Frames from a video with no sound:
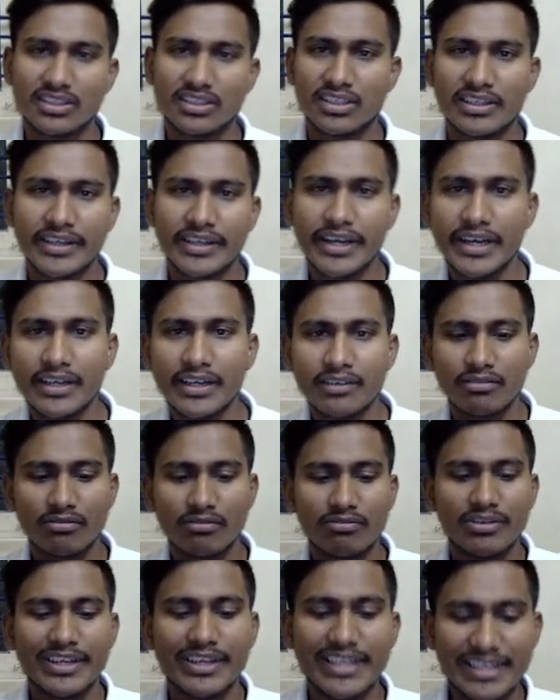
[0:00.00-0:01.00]
Right?
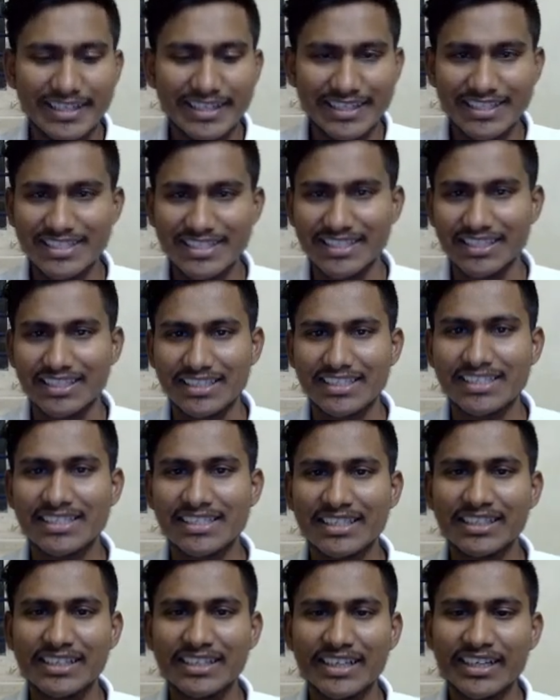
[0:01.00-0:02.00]
Very easy,
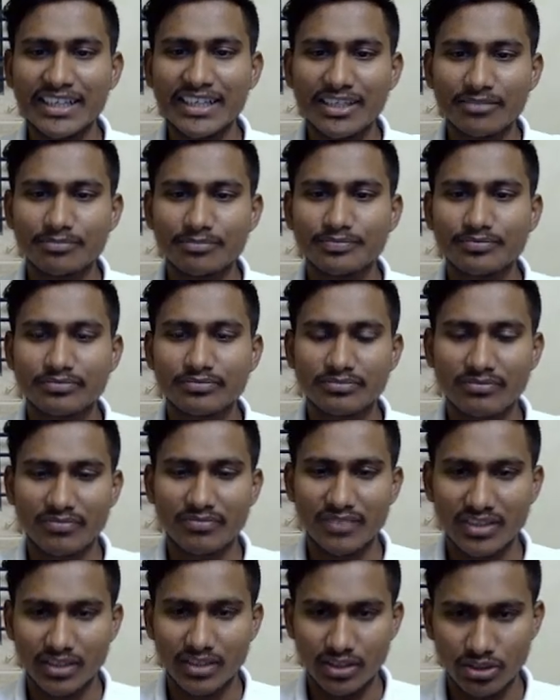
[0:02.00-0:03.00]
isn't it?
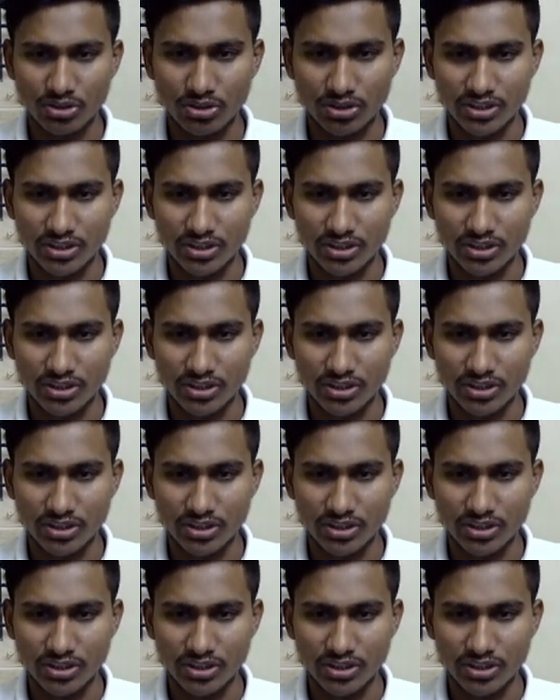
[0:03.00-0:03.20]
Okay.